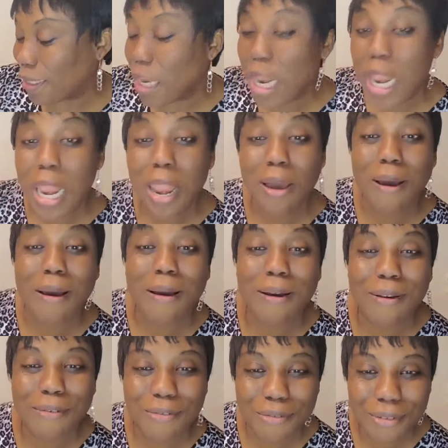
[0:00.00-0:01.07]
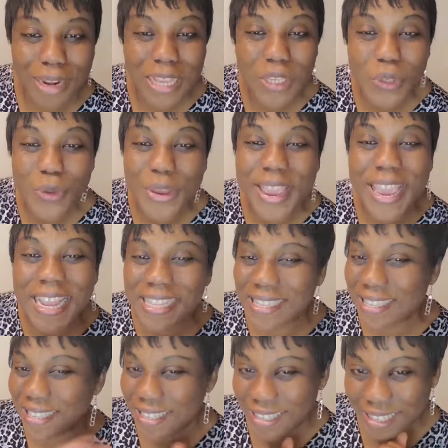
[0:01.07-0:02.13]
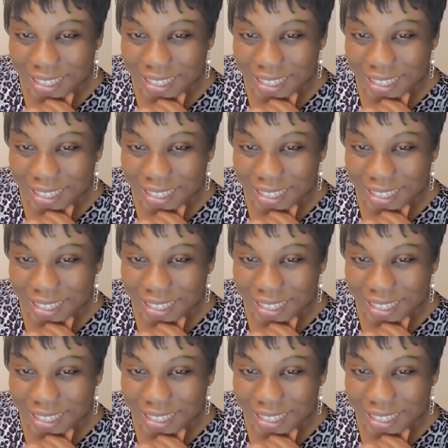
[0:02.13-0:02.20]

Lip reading: Love. There's no hate.